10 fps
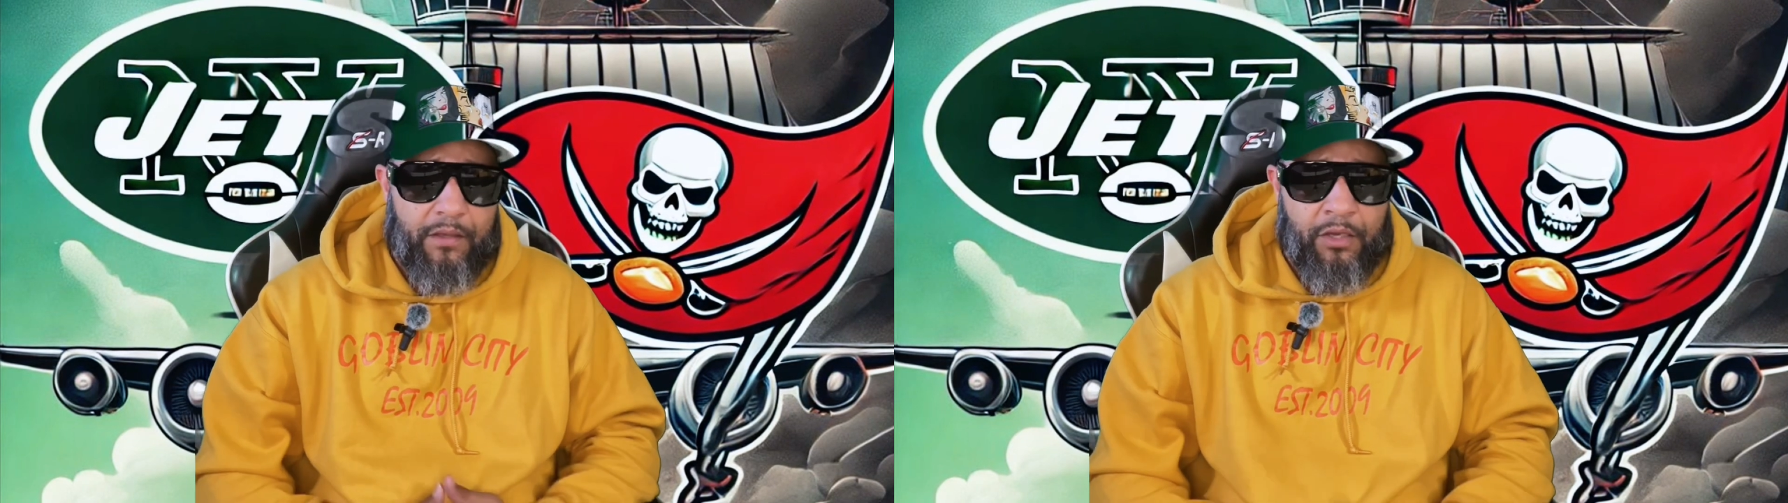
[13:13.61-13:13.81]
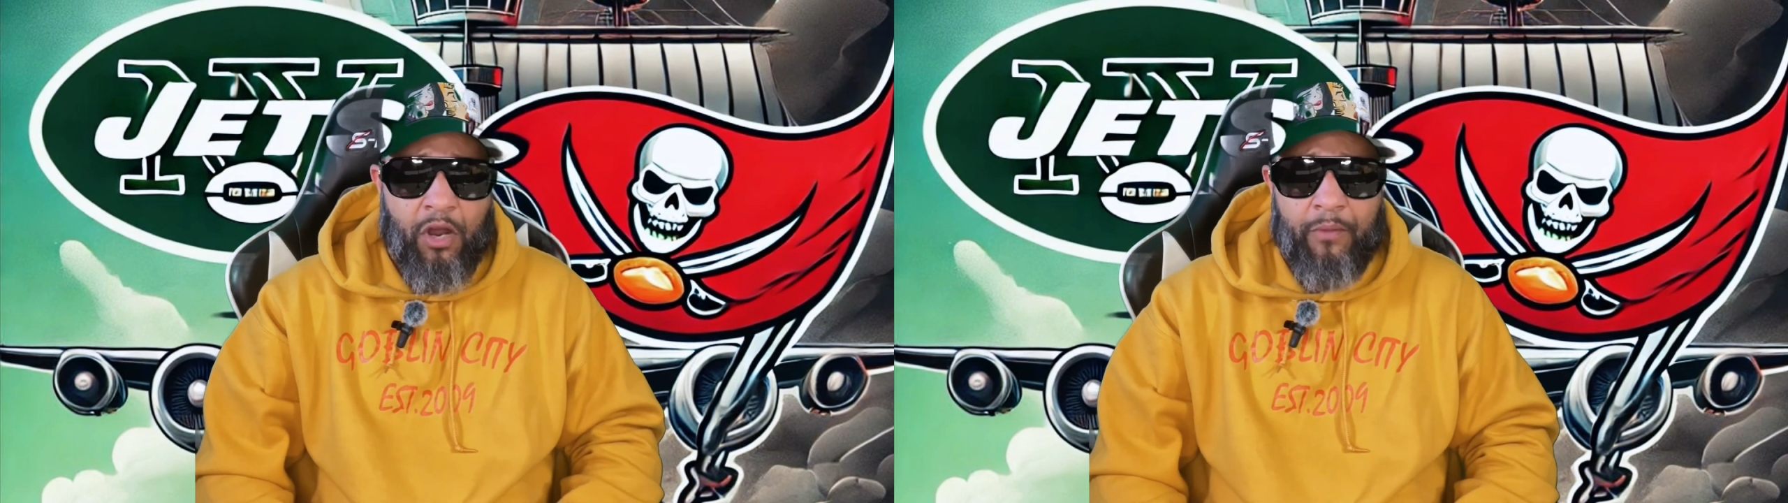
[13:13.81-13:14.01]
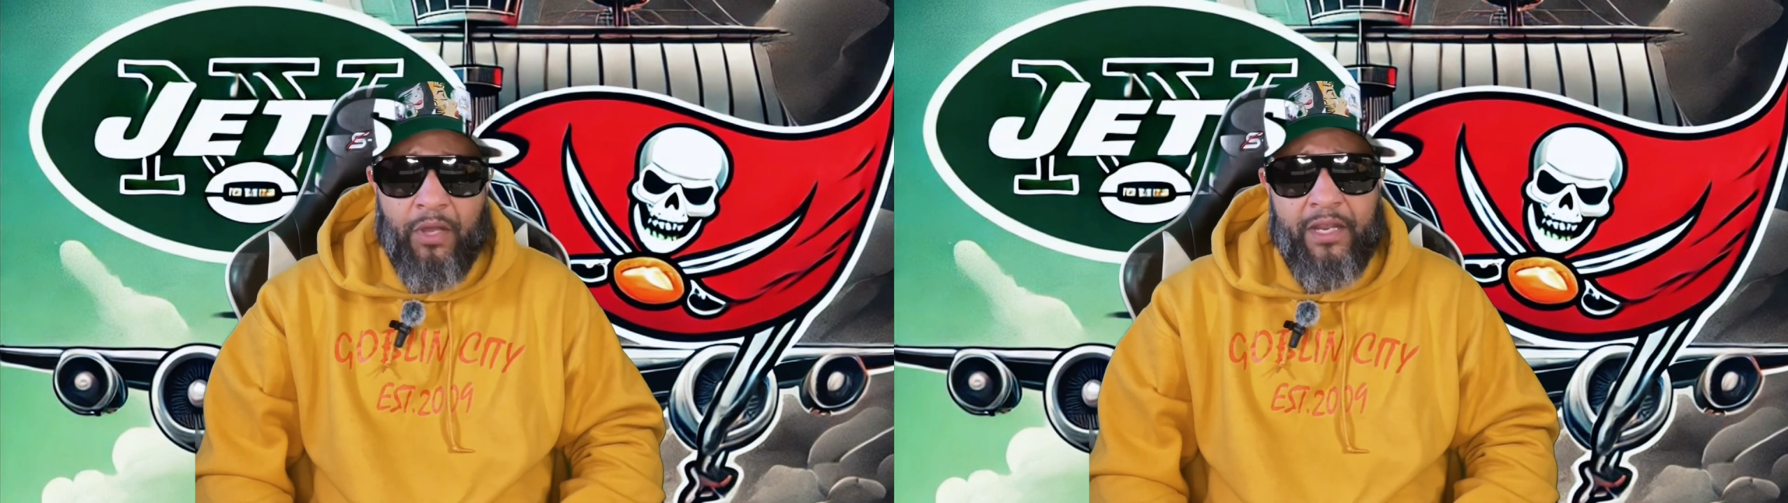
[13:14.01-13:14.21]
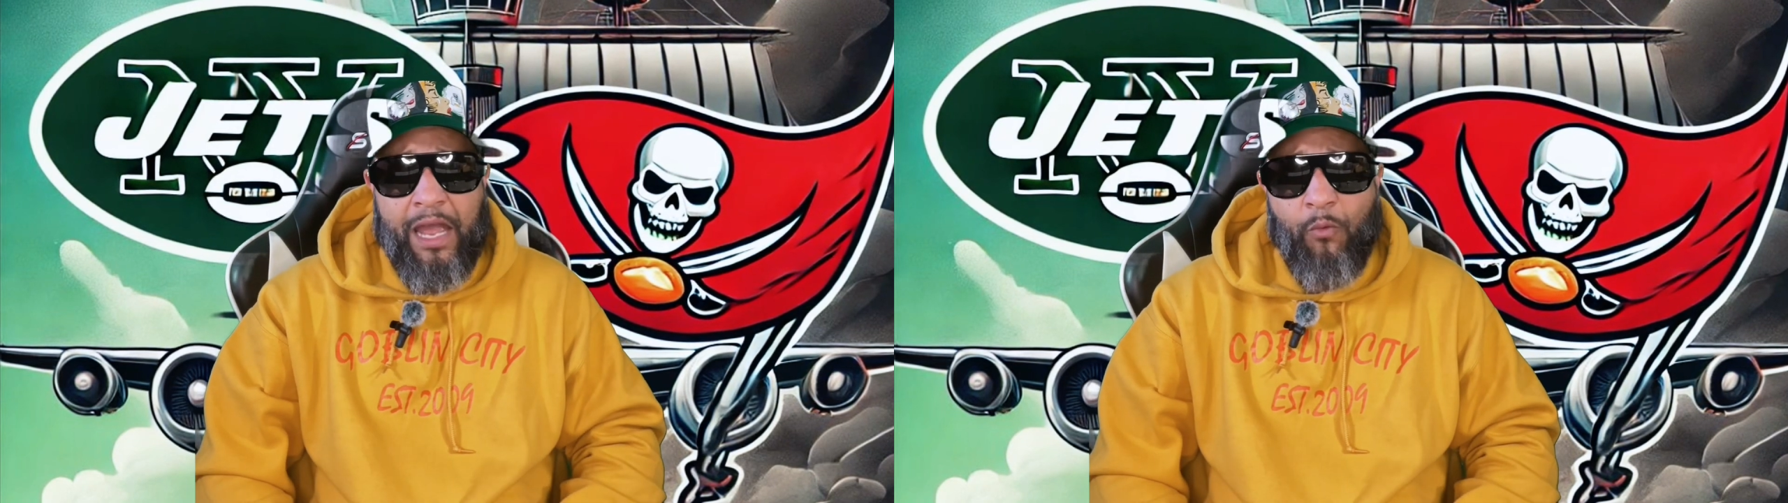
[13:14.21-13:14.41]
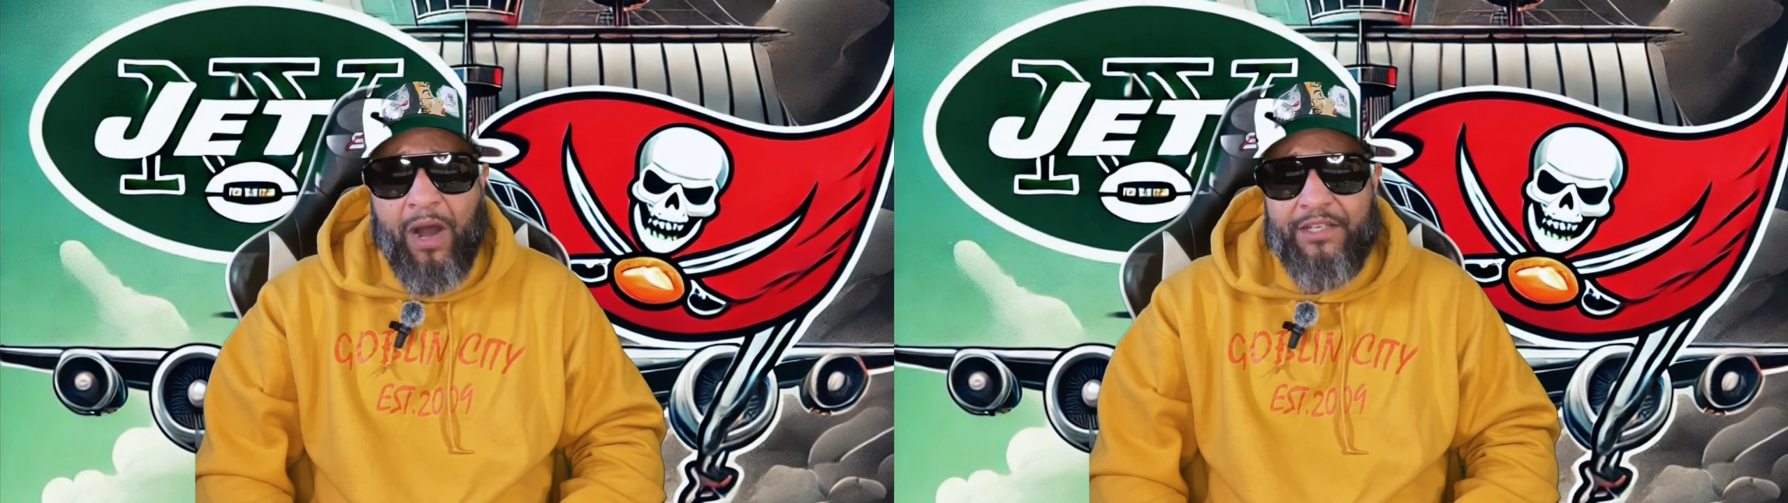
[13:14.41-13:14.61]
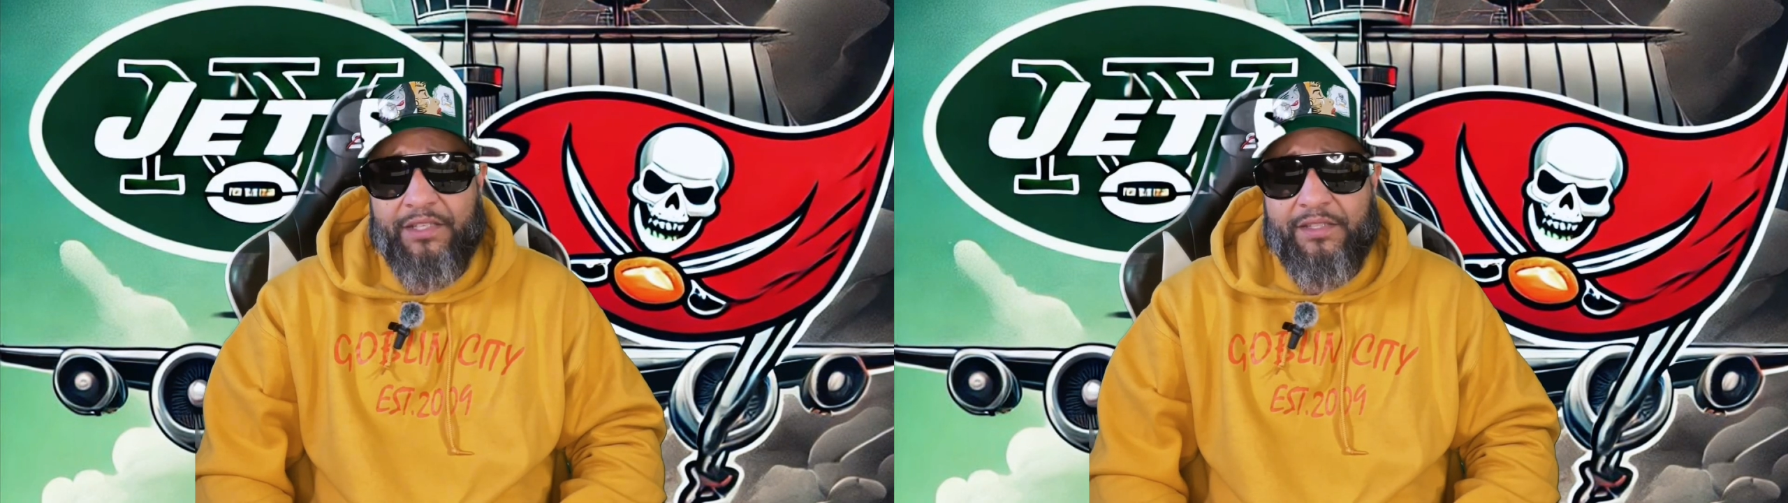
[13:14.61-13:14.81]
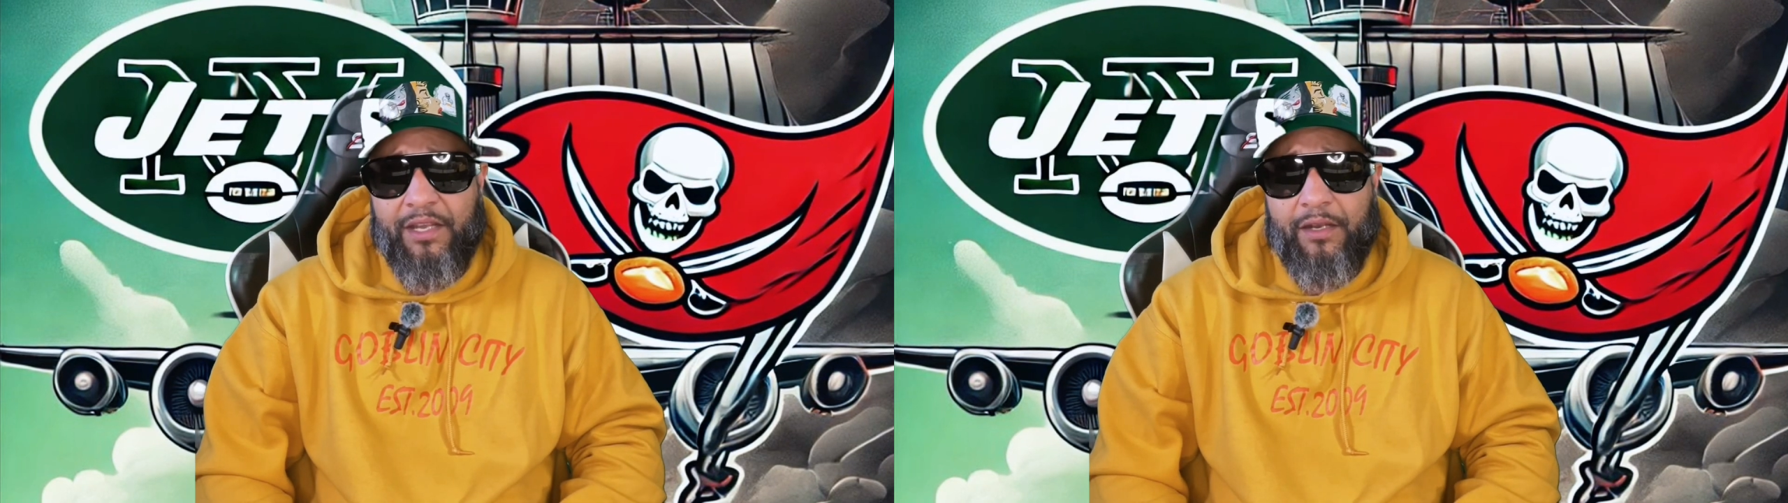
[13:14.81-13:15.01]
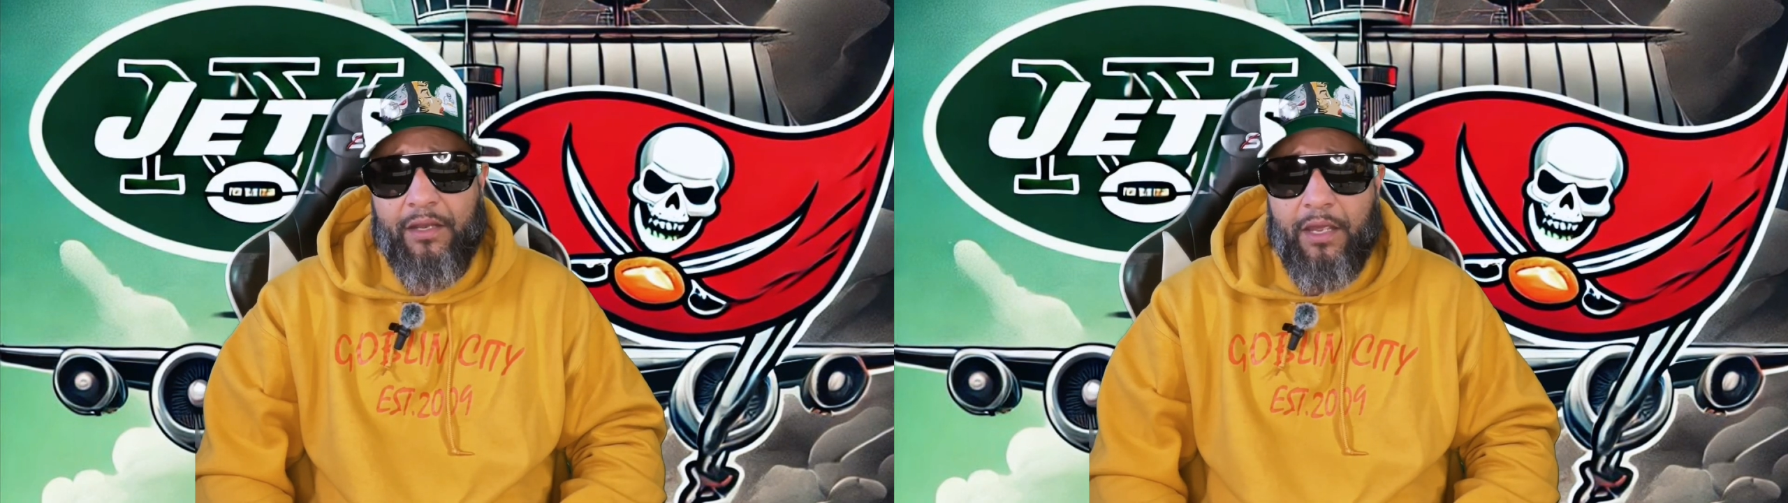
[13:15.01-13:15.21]
I'm looking at
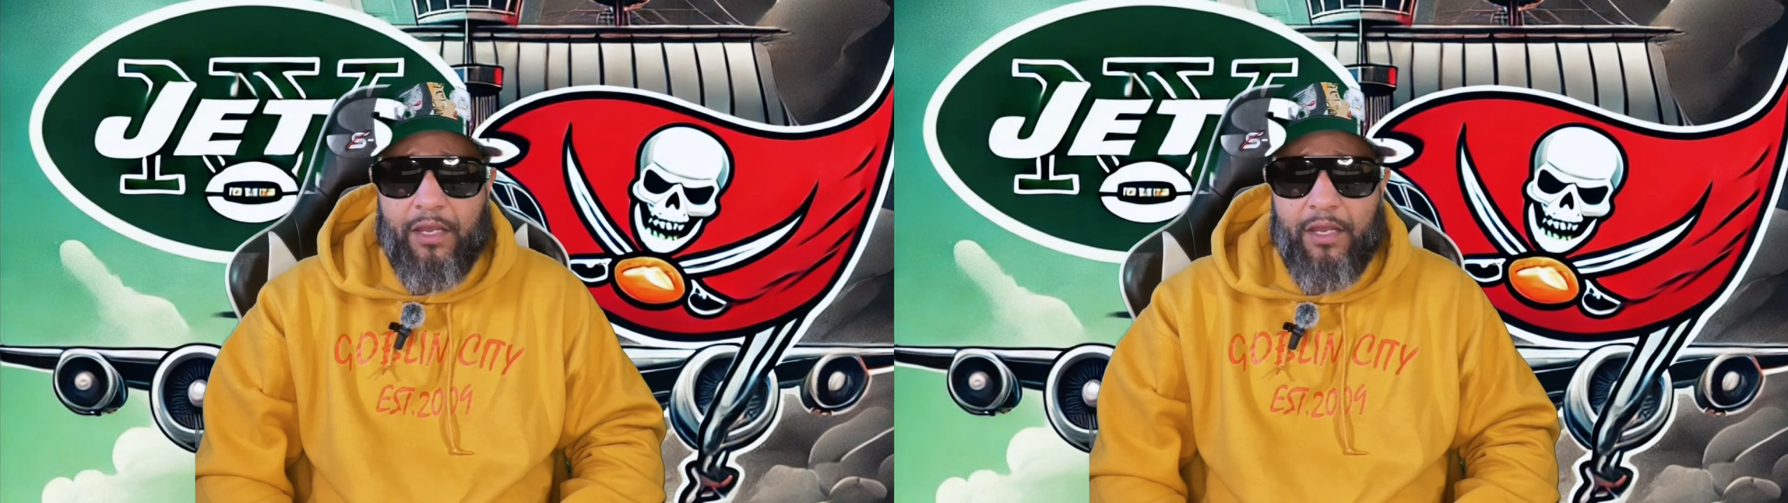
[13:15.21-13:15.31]
Washington,